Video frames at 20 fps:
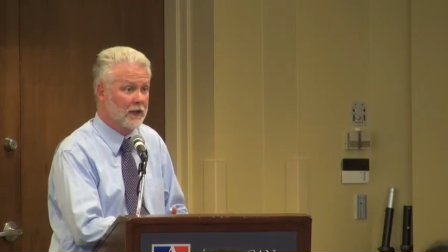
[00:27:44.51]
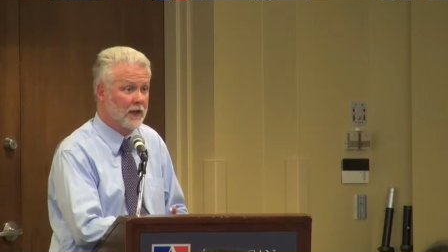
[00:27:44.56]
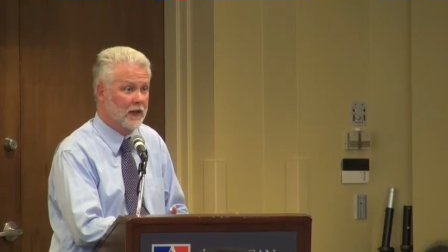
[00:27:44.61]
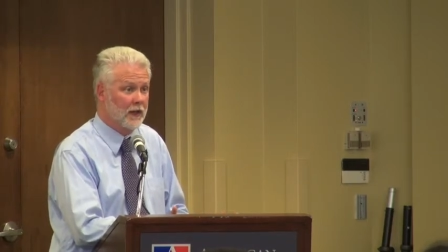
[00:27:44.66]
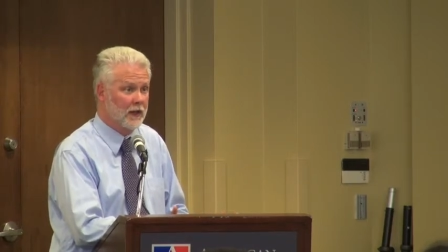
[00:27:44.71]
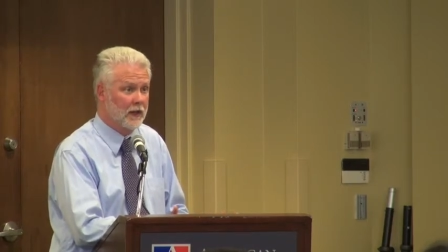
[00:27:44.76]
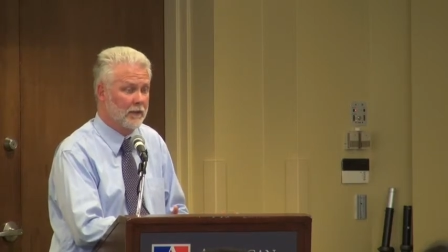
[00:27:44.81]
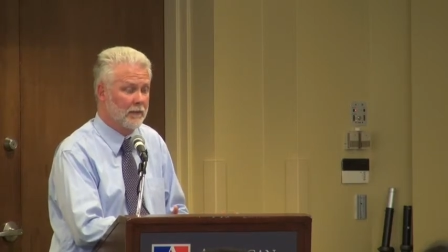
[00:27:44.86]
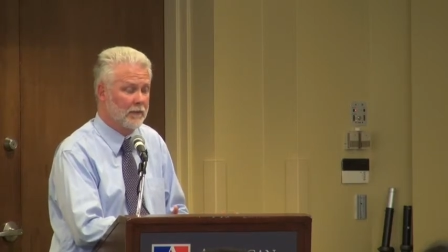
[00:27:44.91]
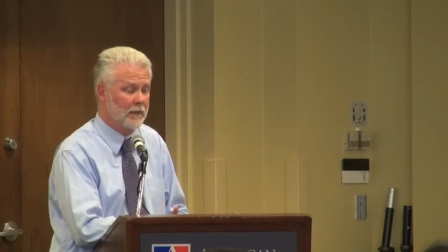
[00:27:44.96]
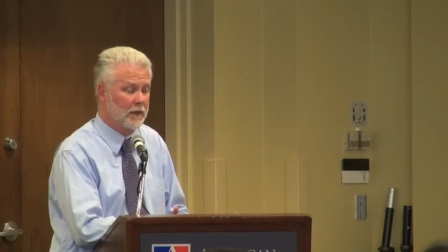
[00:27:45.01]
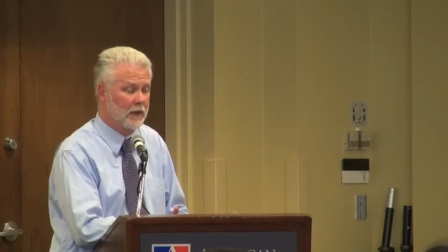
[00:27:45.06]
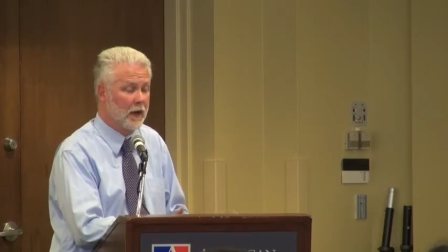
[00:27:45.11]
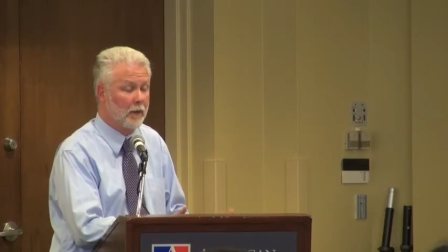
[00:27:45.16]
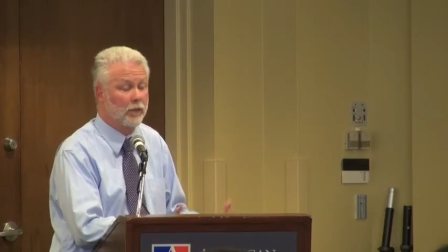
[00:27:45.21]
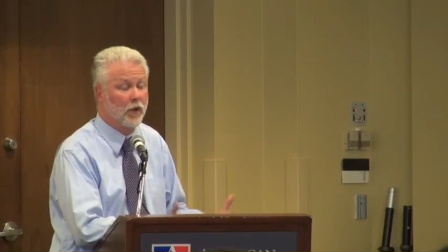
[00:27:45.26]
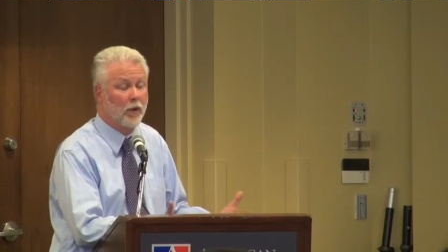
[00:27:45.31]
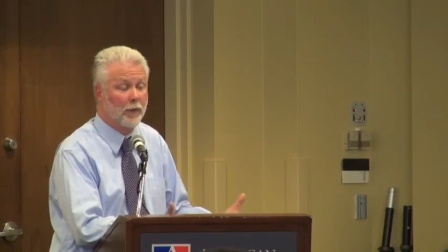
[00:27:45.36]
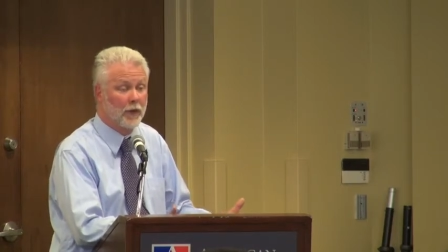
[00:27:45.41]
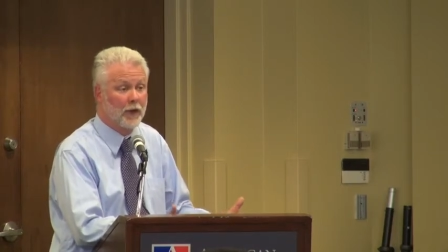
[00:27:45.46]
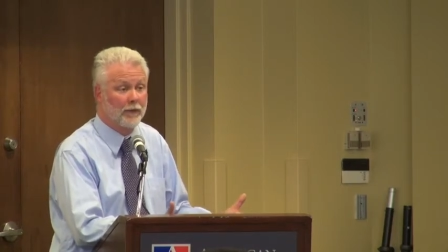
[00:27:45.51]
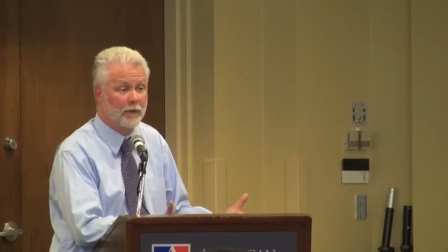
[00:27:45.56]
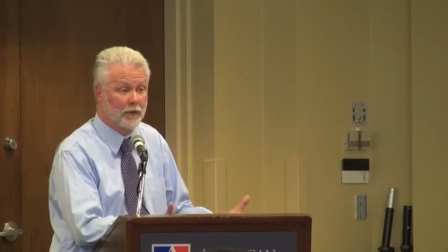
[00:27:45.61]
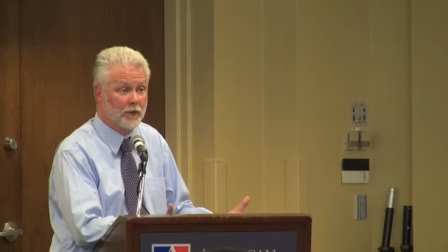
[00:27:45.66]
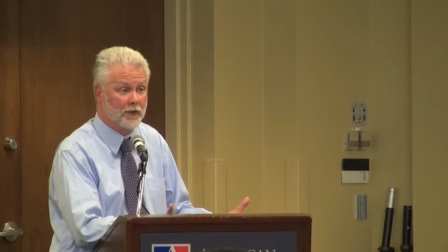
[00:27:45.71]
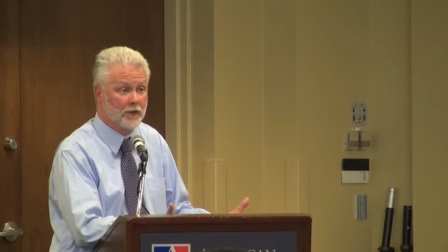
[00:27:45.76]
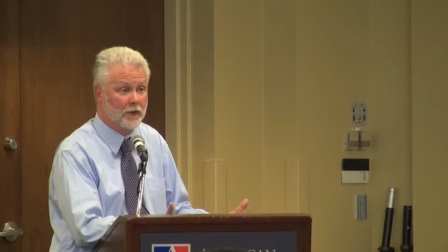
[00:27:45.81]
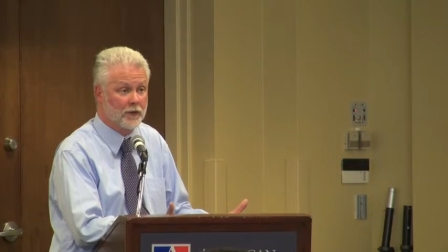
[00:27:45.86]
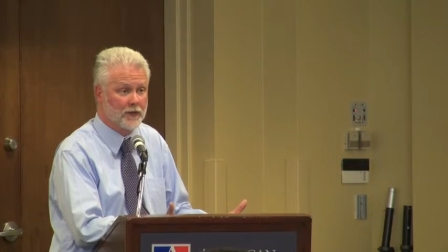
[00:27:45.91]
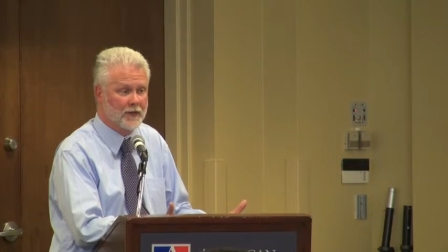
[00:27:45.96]
um, appropriate for
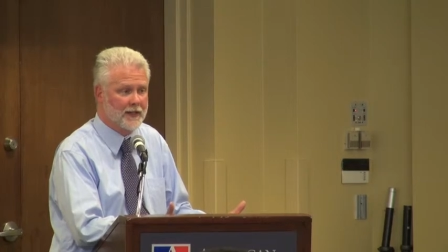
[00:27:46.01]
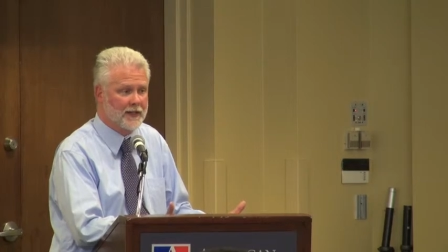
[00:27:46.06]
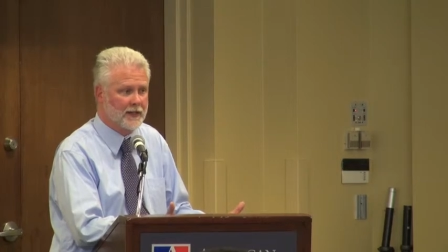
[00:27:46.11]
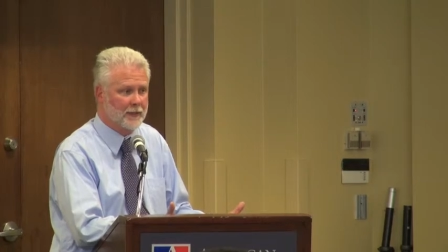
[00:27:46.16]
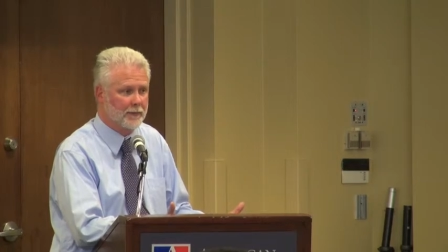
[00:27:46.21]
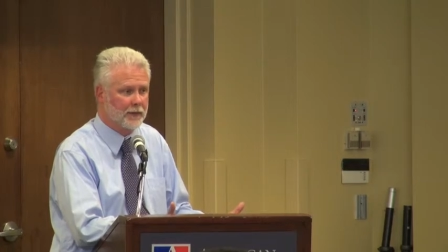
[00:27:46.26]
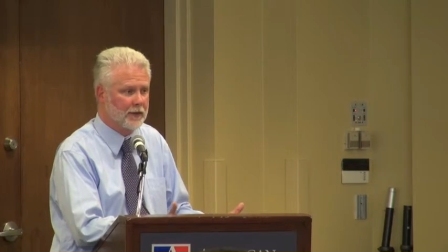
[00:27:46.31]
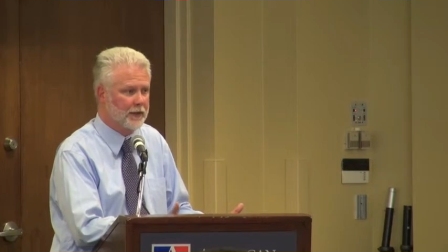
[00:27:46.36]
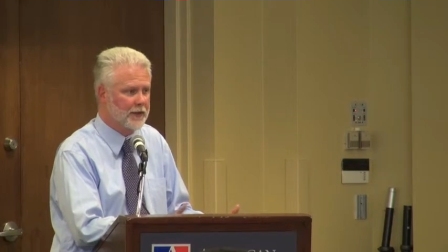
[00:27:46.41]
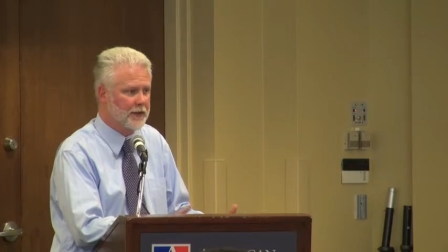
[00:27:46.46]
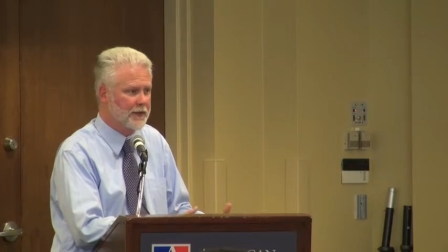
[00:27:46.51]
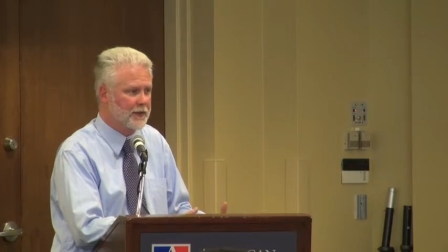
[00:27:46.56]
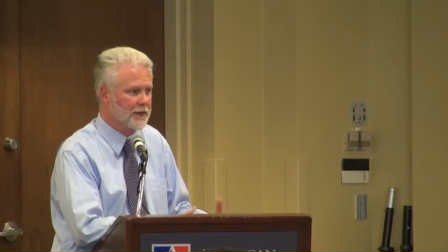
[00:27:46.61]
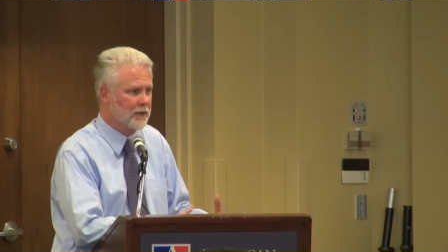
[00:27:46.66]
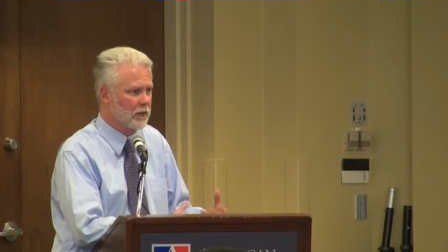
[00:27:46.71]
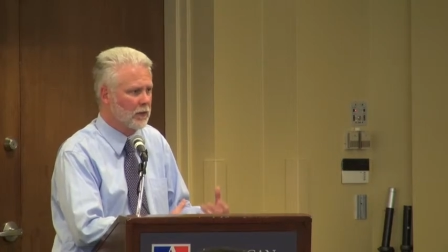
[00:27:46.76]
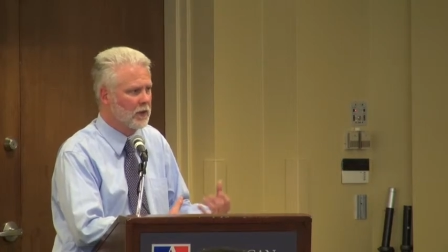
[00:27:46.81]
certain disciplines,